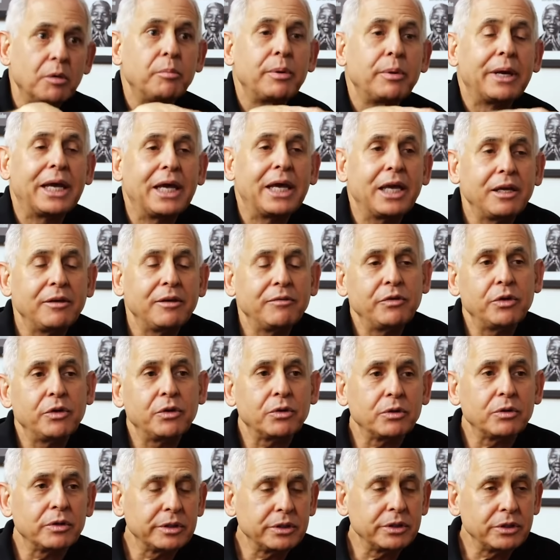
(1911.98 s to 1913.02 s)

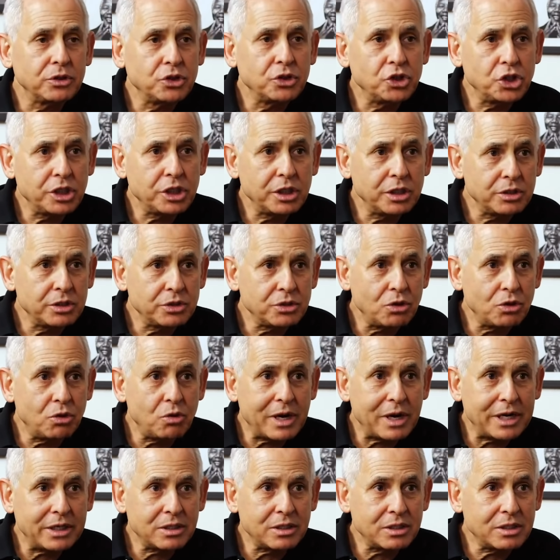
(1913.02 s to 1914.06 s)
behavior. And G is
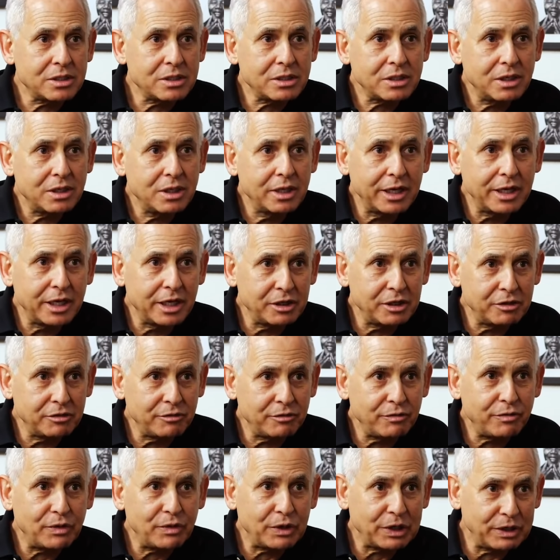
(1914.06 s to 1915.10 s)
grace
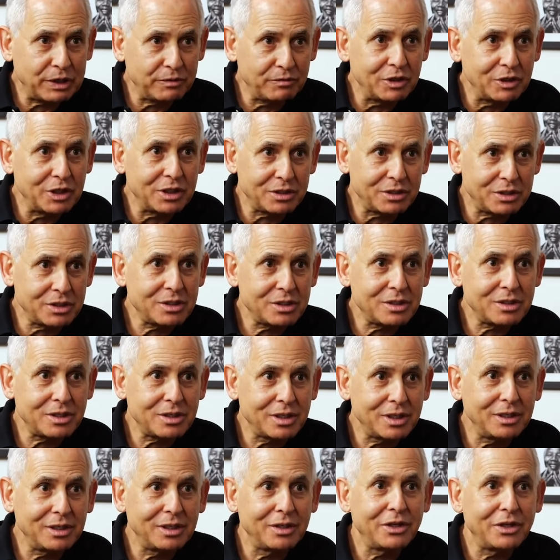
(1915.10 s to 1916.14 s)
and forgiveness.
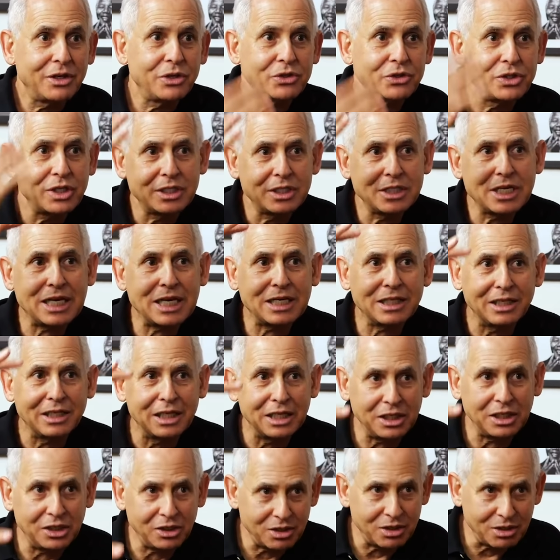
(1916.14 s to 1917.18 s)
And wow. there's a
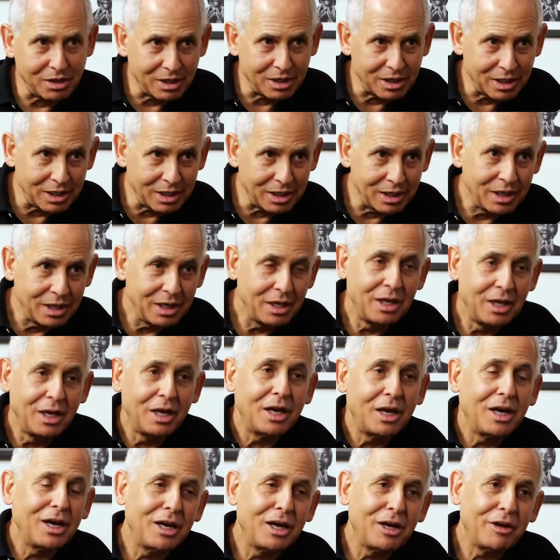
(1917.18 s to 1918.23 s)
technique on
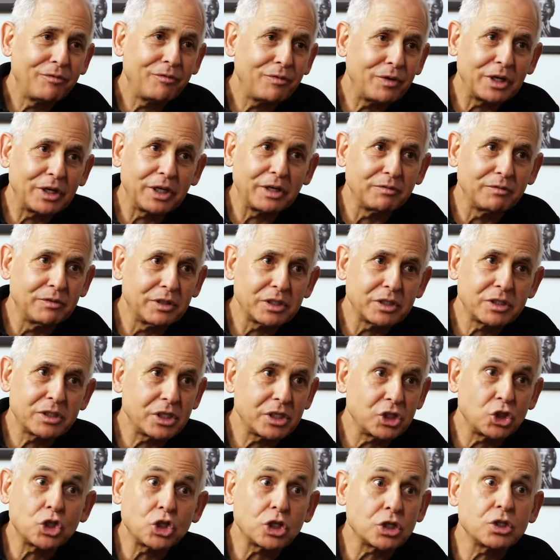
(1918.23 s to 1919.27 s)
uh, forgiveness
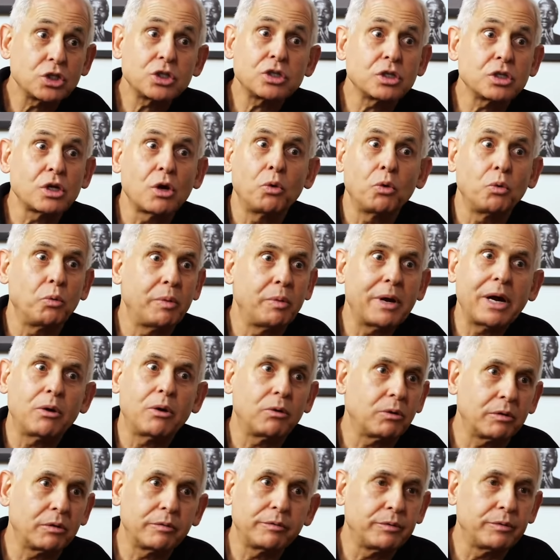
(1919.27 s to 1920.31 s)
it's just so
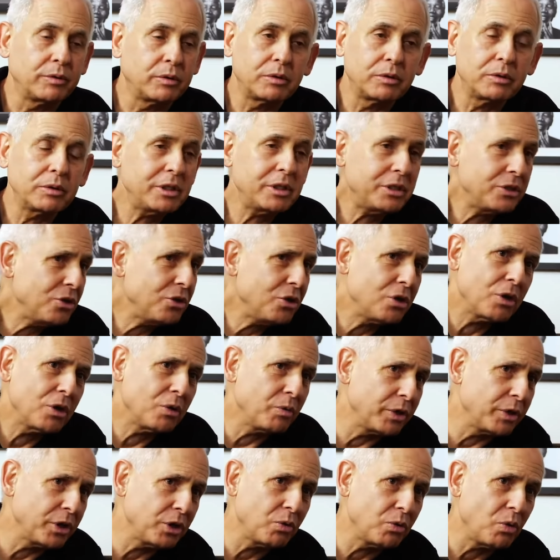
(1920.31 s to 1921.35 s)
powerful because mm. you know
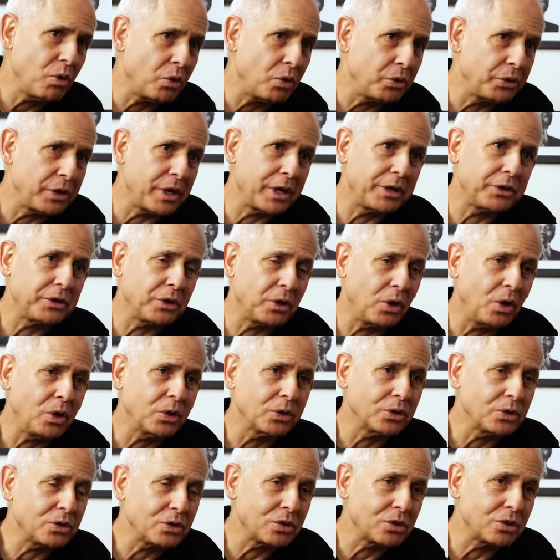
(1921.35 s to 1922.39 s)
when you hold on to
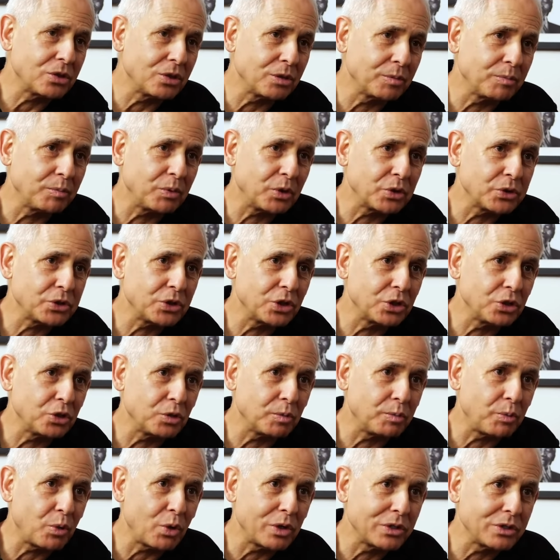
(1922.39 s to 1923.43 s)
hurts the person
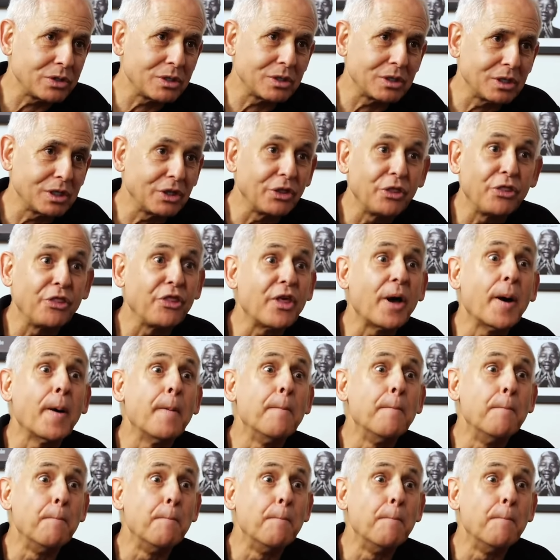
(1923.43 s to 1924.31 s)
you're poisoning the